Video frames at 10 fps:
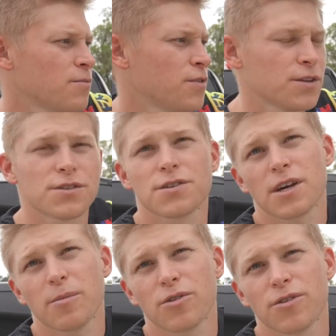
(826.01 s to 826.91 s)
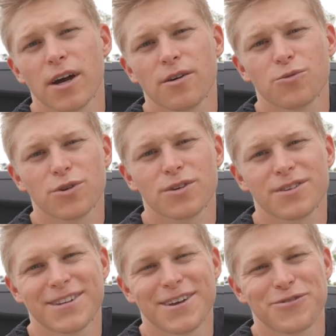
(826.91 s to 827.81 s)
Fitness is coming around. We're
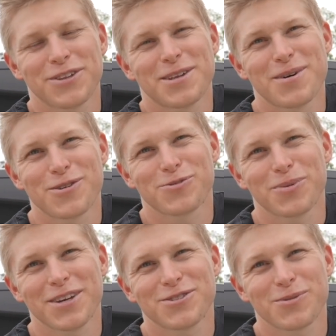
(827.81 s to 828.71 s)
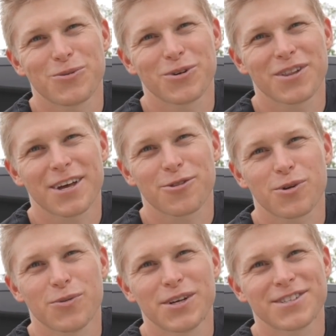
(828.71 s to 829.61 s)
definitely in a better place than we were like
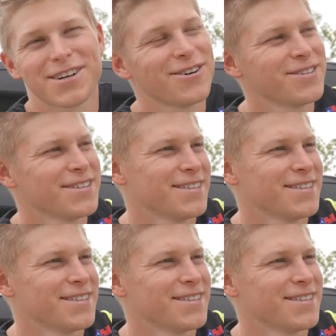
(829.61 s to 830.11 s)
3 weeks ago.